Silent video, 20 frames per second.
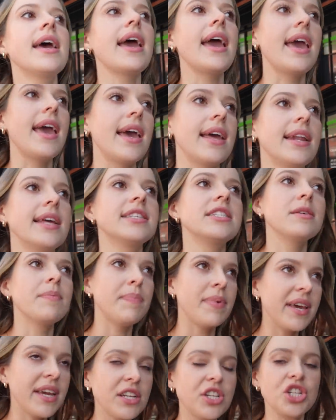and it's a
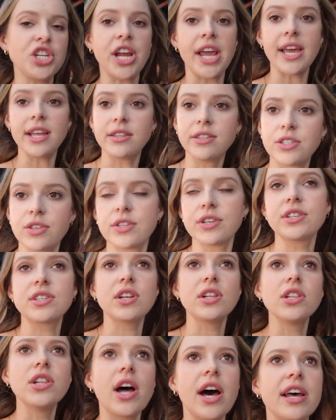big chain, so there's
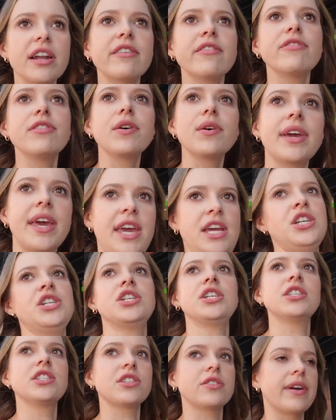a lot of
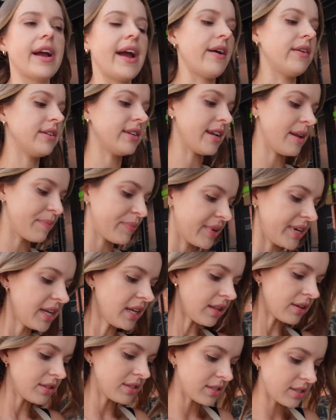locations around, and I'm pretty
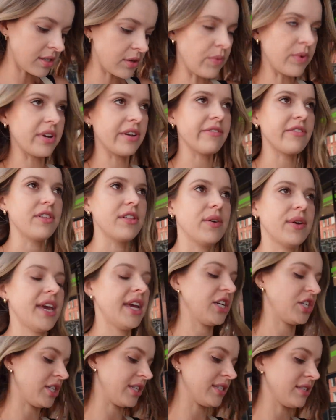close to one of the
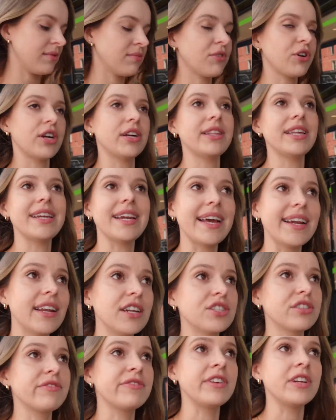locations. I'm currently
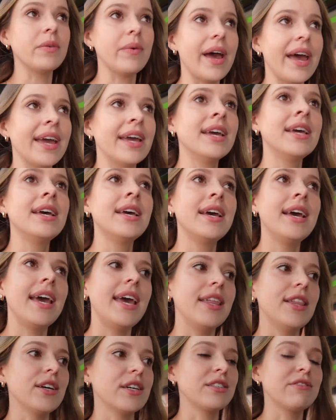900 feet away.
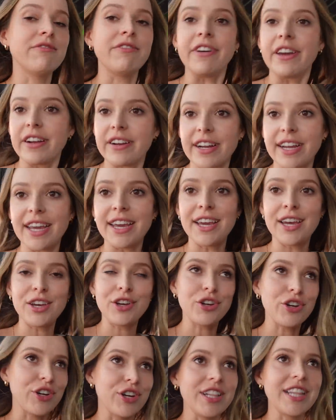It looks very
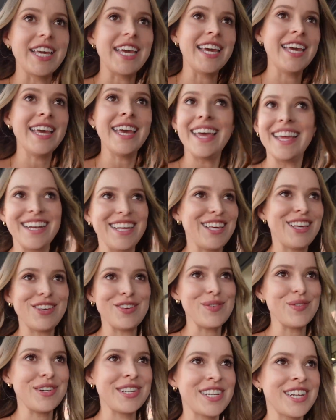girly and
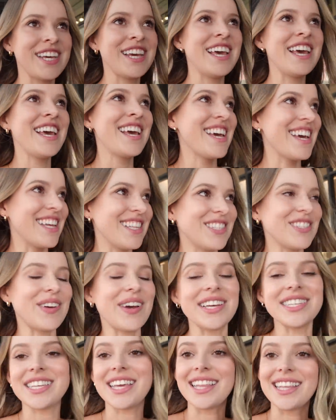cute, and so
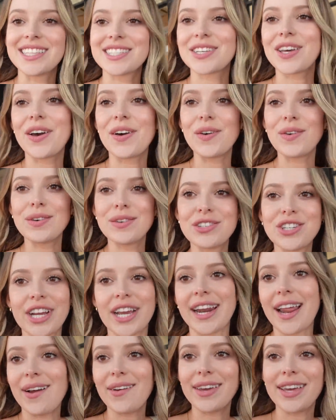I say let's go
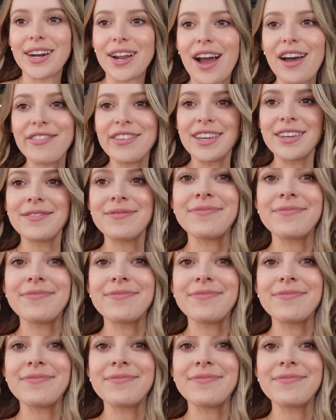check it out and get a coffee.